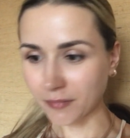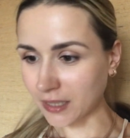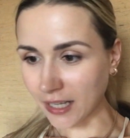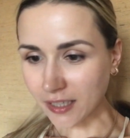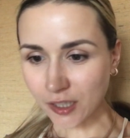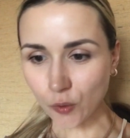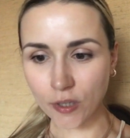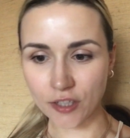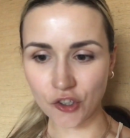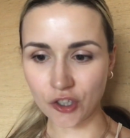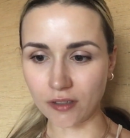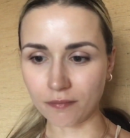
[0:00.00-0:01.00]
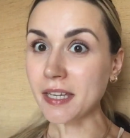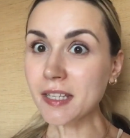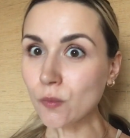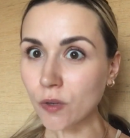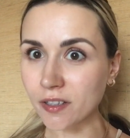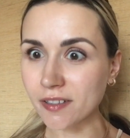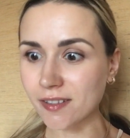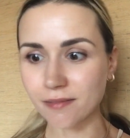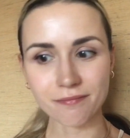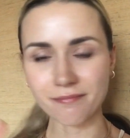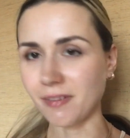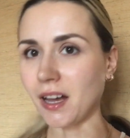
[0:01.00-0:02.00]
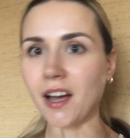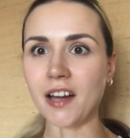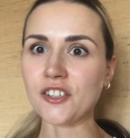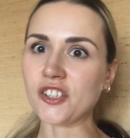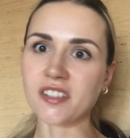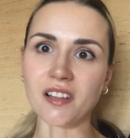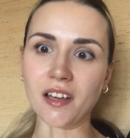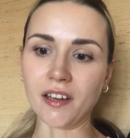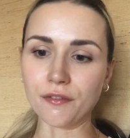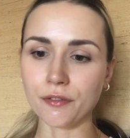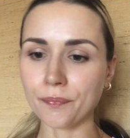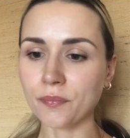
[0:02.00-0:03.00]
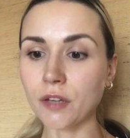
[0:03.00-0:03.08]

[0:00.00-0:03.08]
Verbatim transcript: Next question. These ones I just love.